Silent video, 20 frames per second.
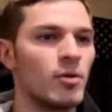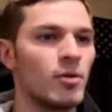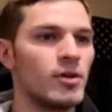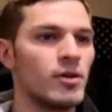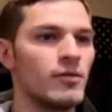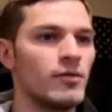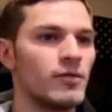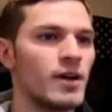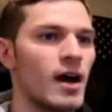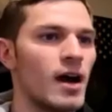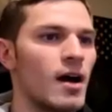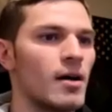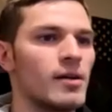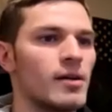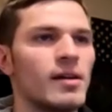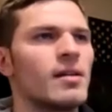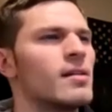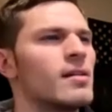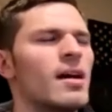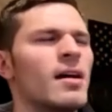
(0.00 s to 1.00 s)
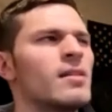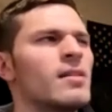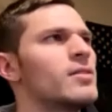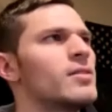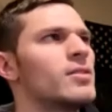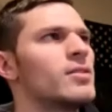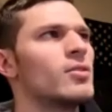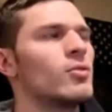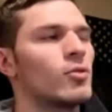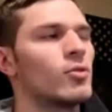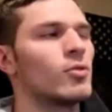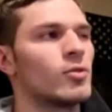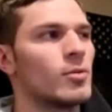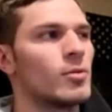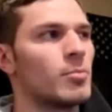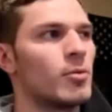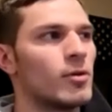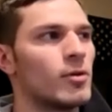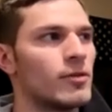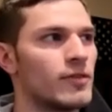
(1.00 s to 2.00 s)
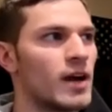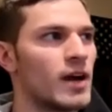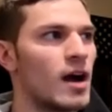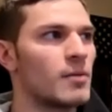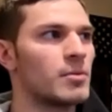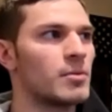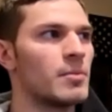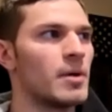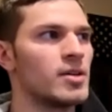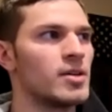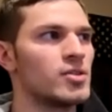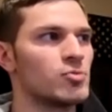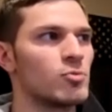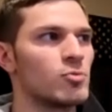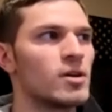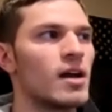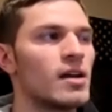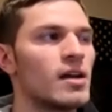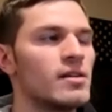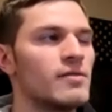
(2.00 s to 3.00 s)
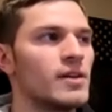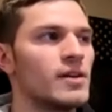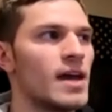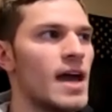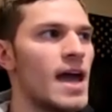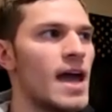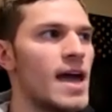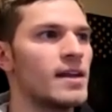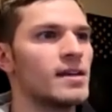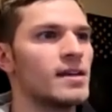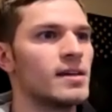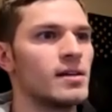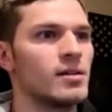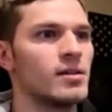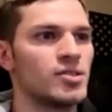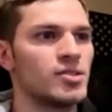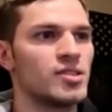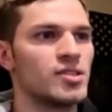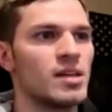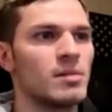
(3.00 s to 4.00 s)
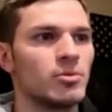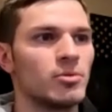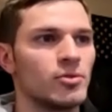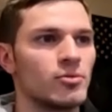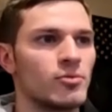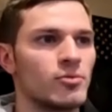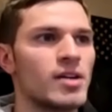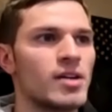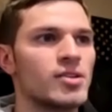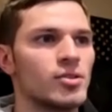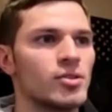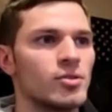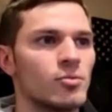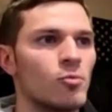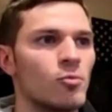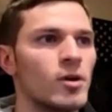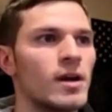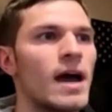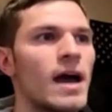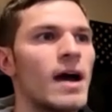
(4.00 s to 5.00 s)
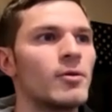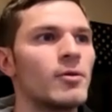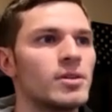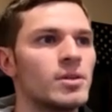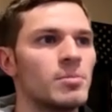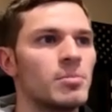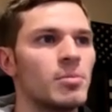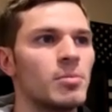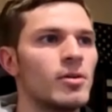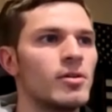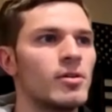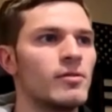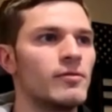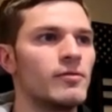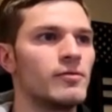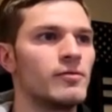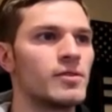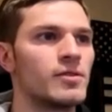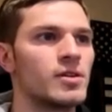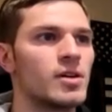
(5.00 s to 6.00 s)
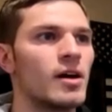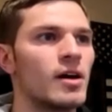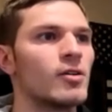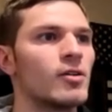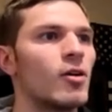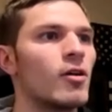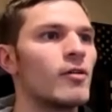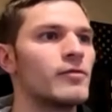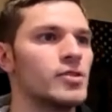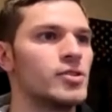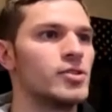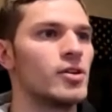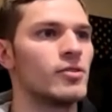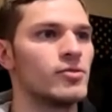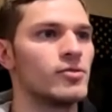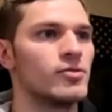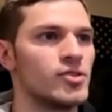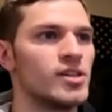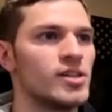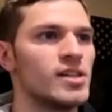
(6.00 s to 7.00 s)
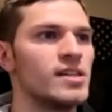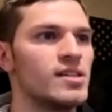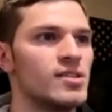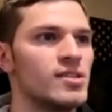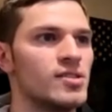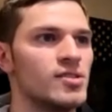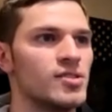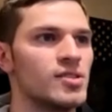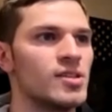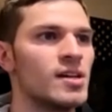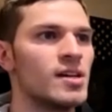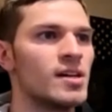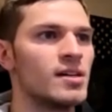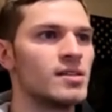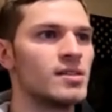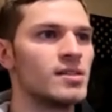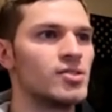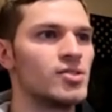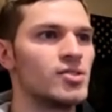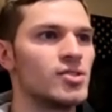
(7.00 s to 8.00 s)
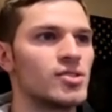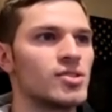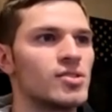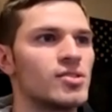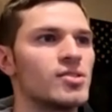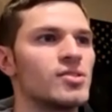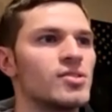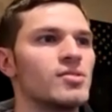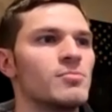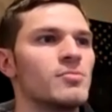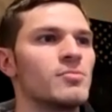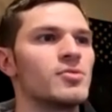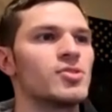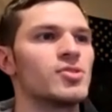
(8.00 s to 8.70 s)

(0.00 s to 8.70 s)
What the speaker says: of compromise. We're not even heading in a stable direction. We're now at the point of cutting off each other's knees just so that